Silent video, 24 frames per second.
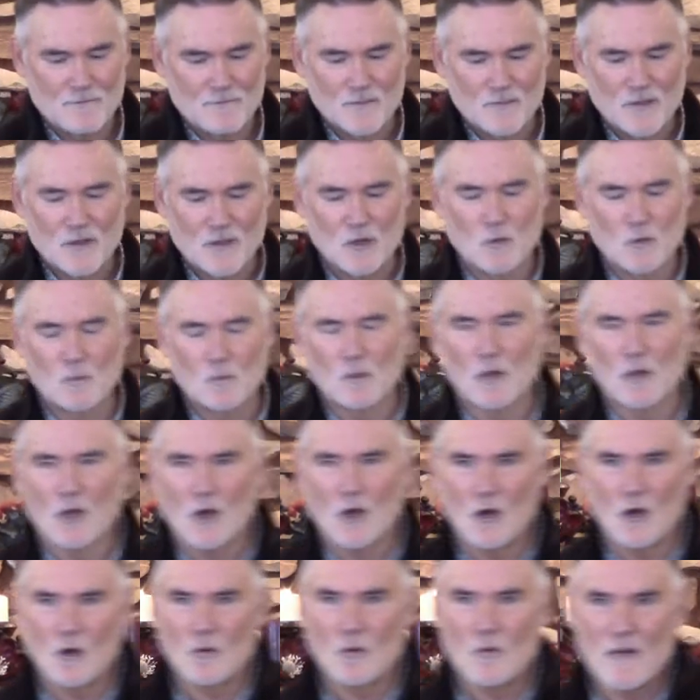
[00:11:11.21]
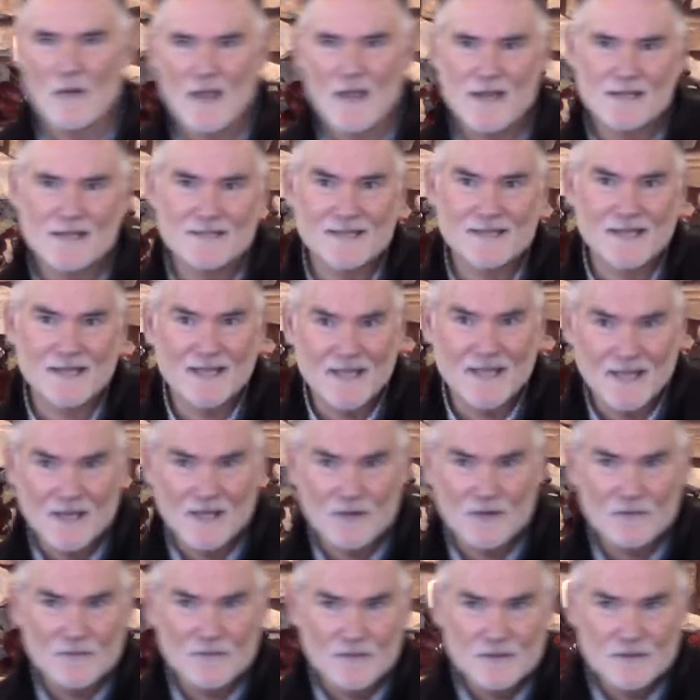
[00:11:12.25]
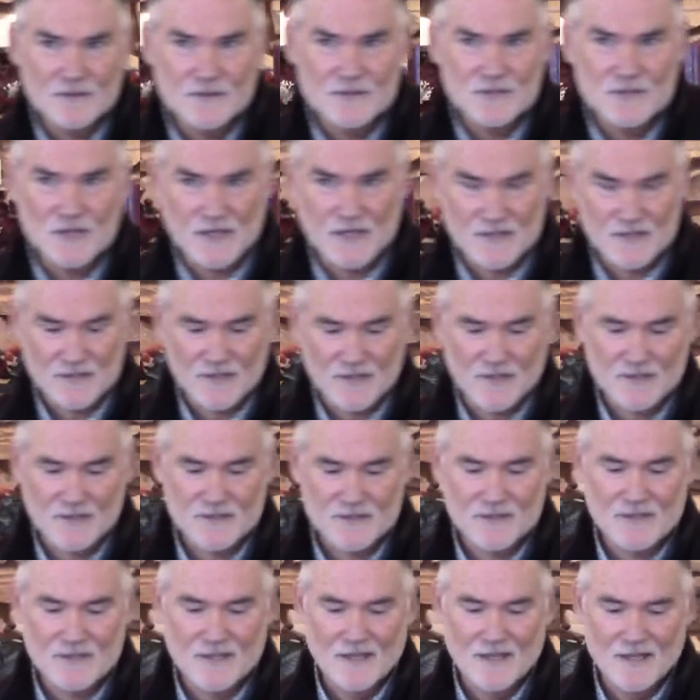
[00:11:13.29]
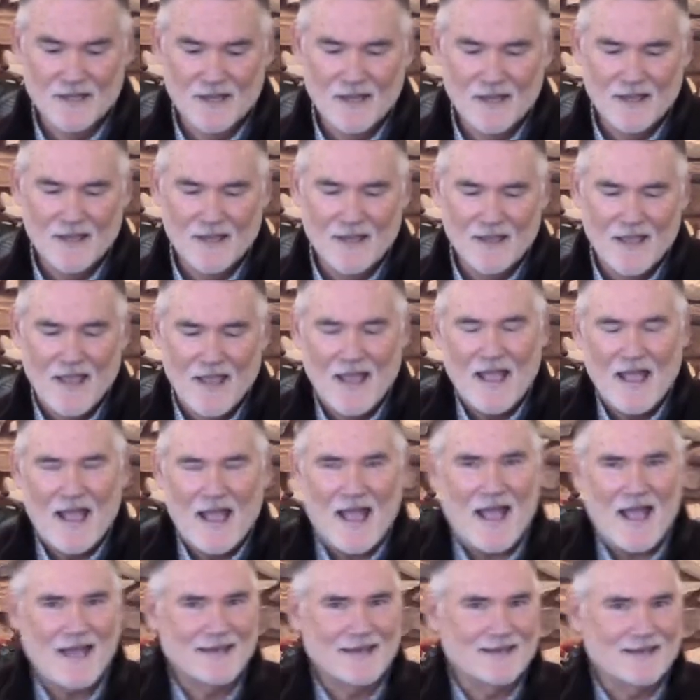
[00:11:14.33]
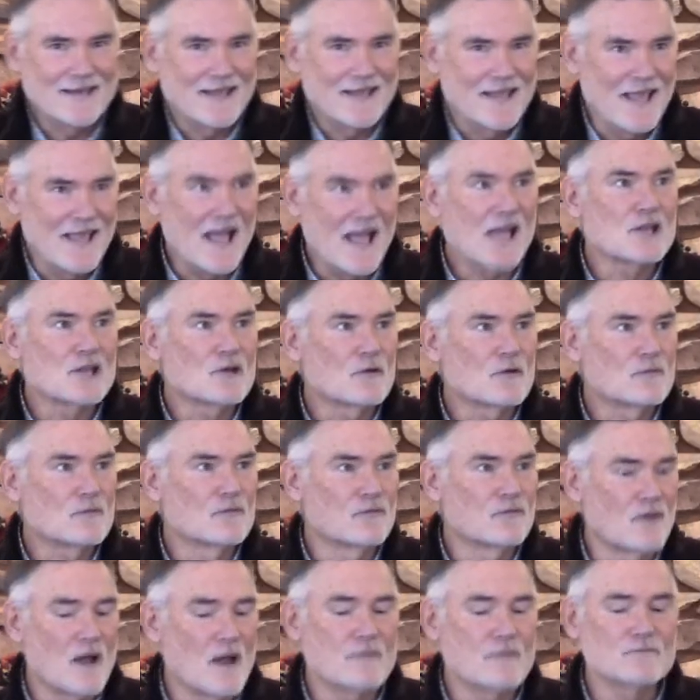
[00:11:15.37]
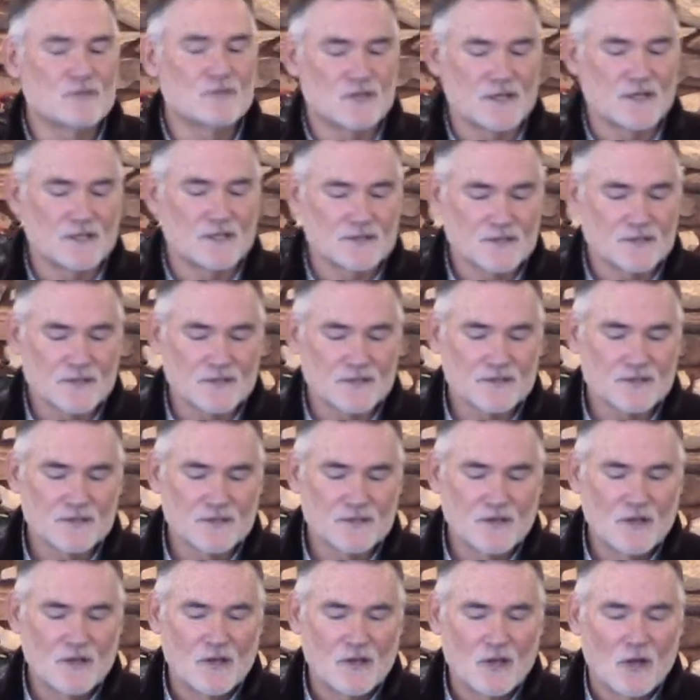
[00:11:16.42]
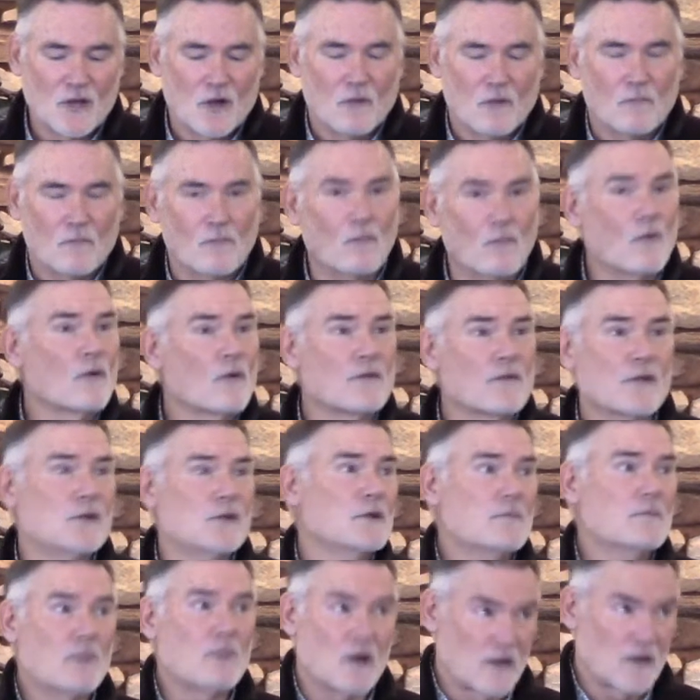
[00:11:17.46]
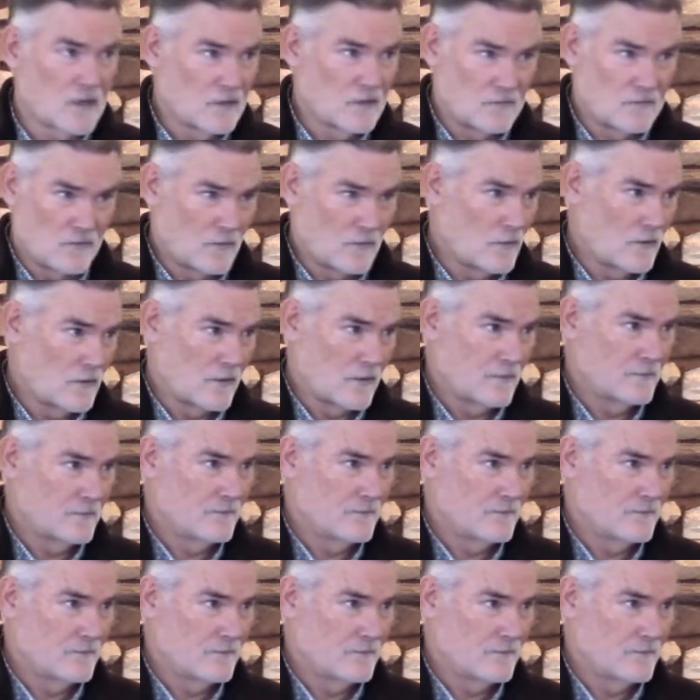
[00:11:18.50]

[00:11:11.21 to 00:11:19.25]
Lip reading: You will always give Jesus and get from Jesus more than you bargained for.